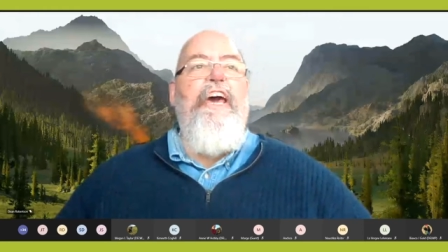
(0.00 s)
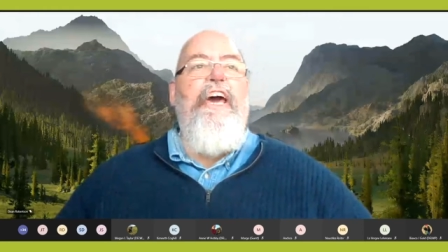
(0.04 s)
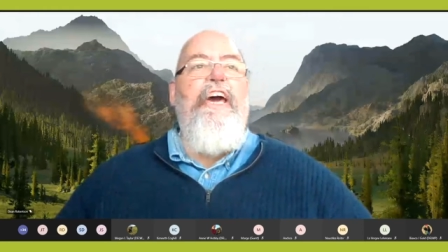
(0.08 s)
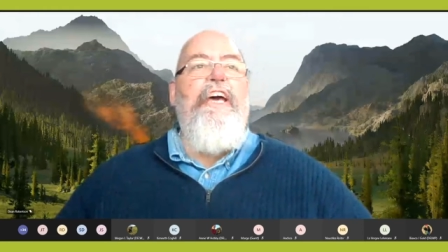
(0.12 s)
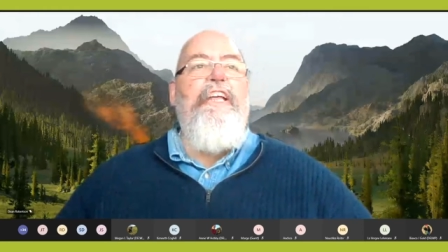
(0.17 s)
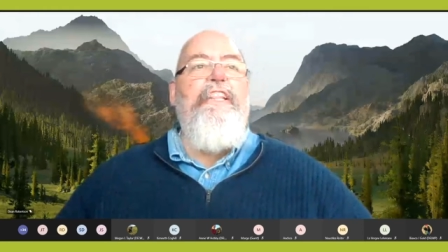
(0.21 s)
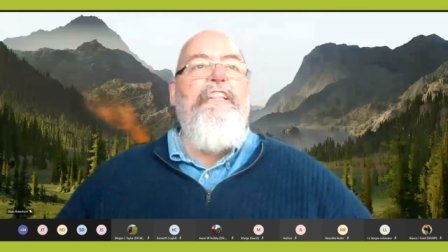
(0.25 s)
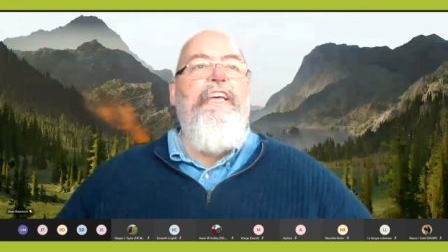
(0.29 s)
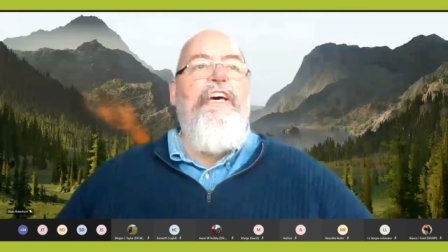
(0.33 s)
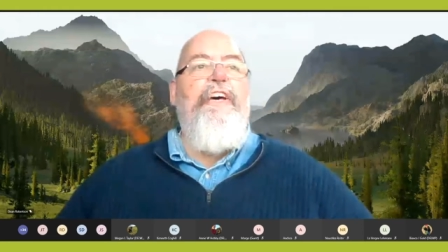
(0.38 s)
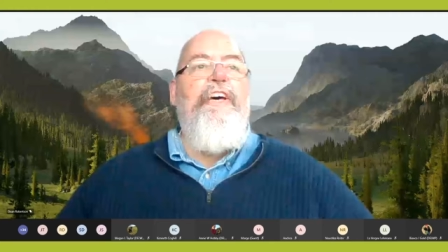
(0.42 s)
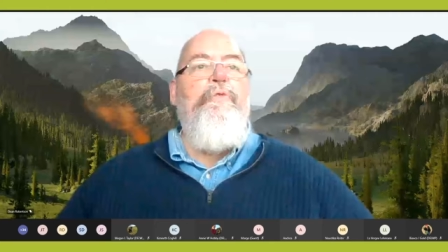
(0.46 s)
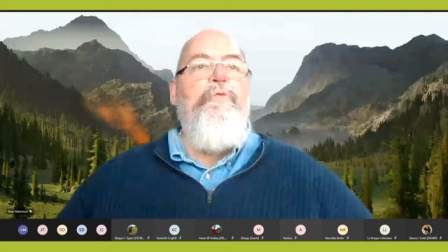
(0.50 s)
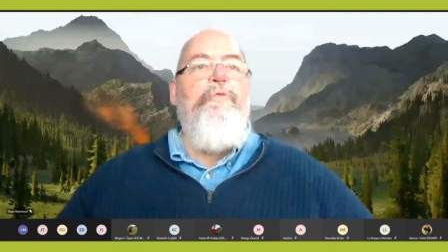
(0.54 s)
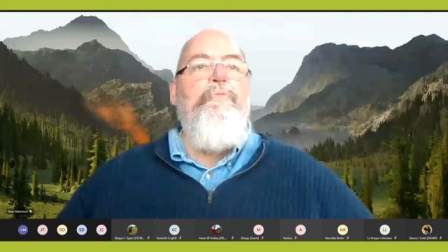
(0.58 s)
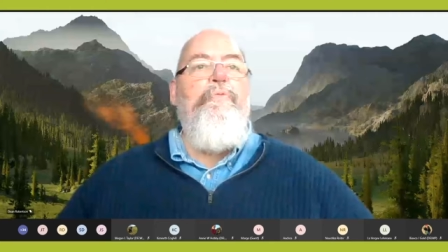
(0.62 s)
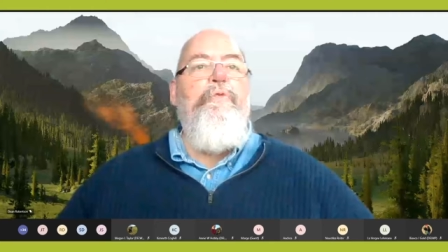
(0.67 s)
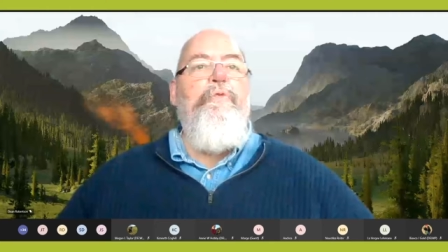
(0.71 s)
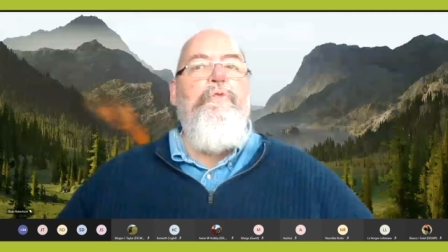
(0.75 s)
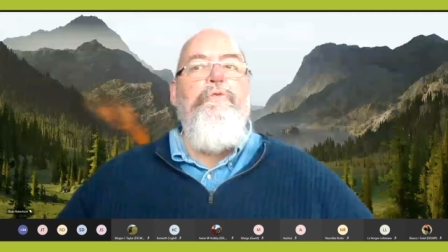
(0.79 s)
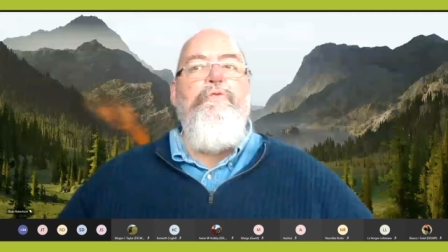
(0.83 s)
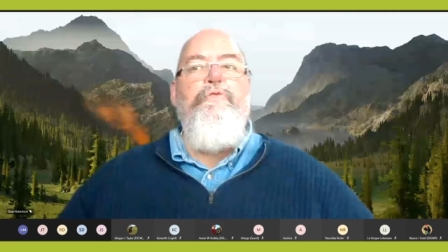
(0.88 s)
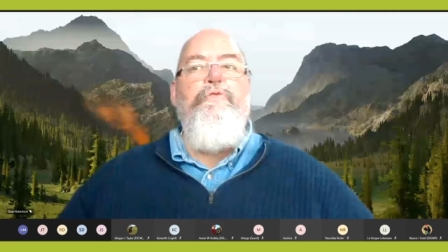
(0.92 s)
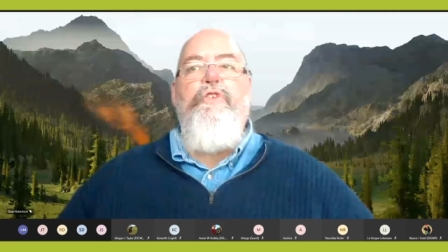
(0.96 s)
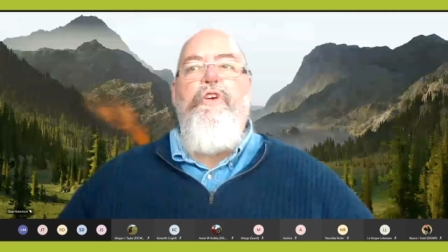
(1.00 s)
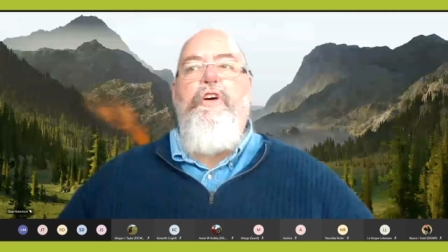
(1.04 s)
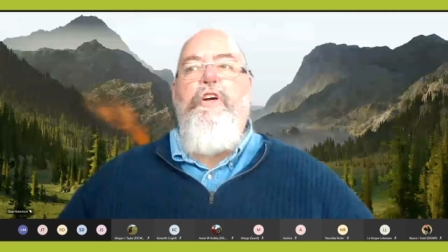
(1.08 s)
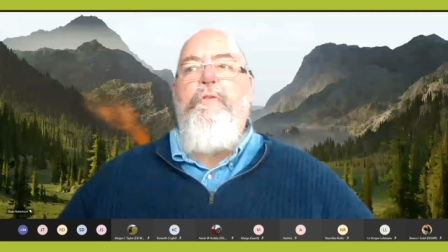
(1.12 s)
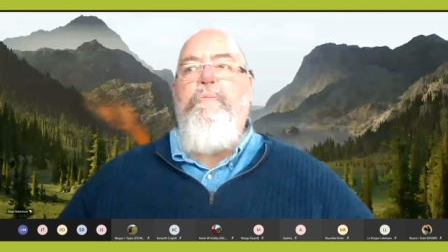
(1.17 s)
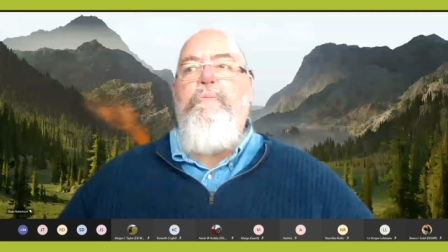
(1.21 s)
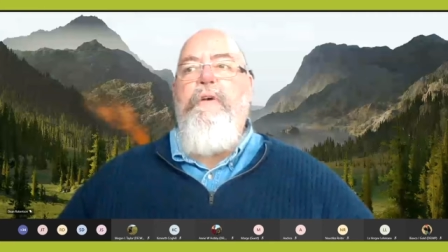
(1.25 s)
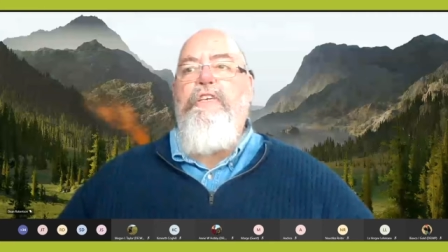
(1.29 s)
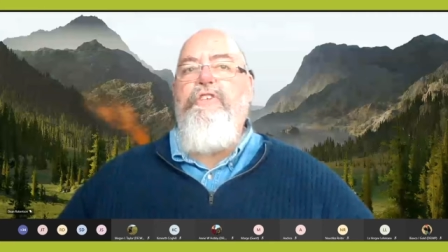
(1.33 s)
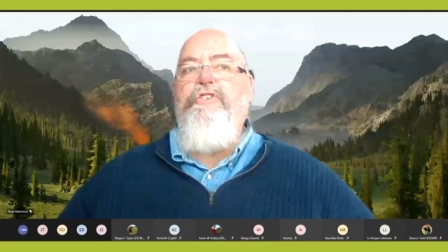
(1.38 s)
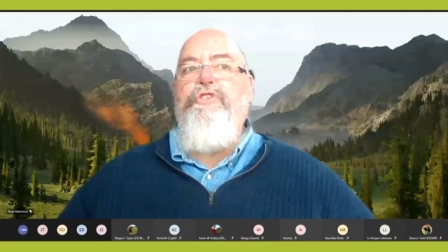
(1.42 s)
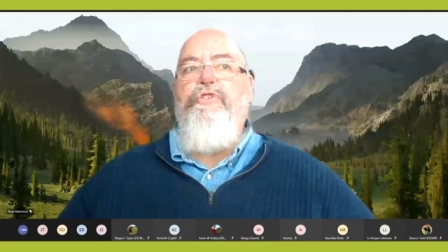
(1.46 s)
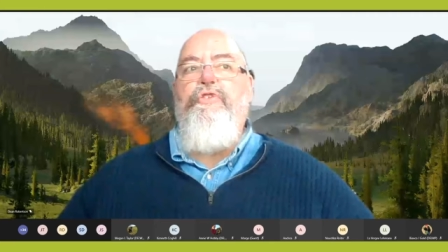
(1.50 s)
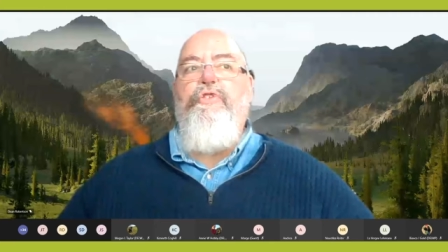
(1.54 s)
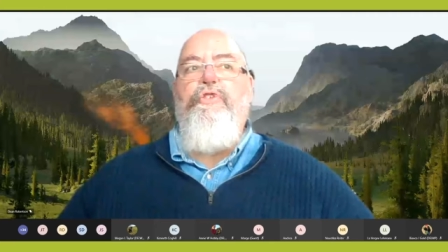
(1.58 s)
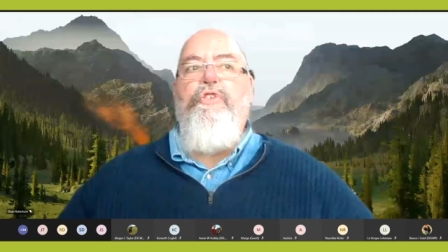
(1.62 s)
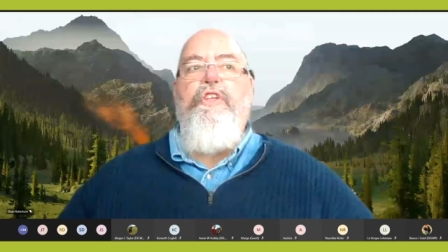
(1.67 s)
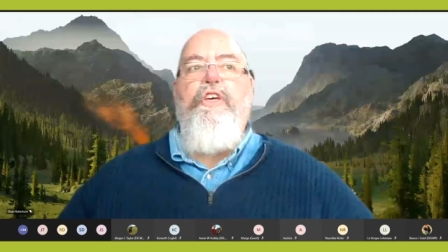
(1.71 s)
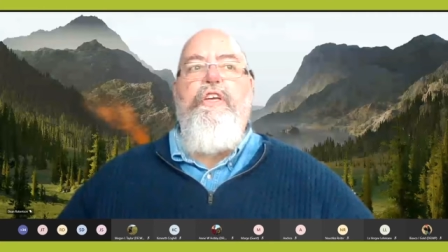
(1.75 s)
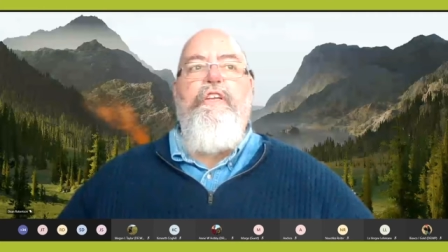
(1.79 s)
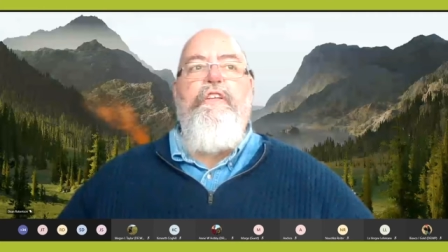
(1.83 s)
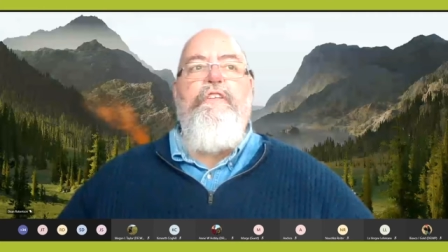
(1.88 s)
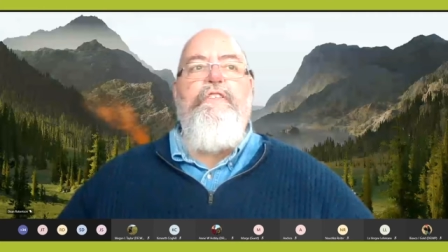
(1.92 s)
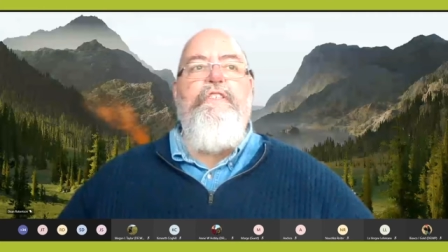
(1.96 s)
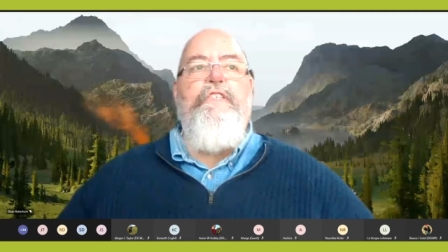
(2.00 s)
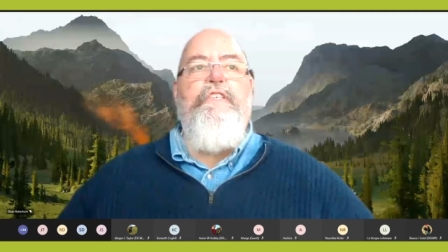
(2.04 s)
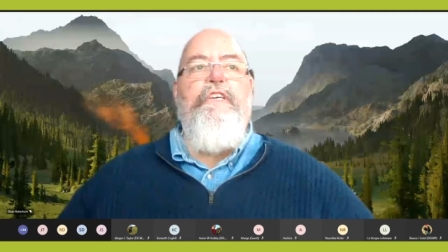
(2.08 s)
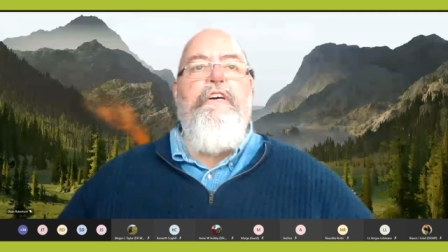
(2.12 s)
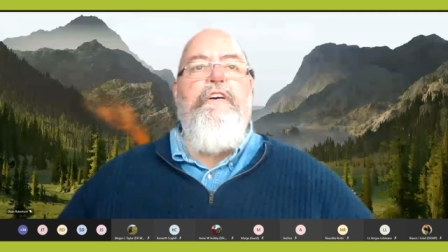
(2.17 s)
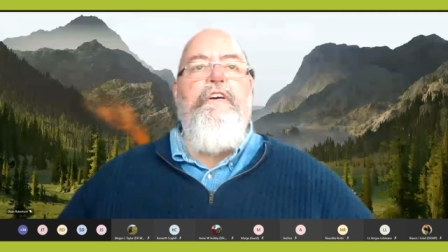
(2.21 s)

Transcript: and that'll we'll try to make sure that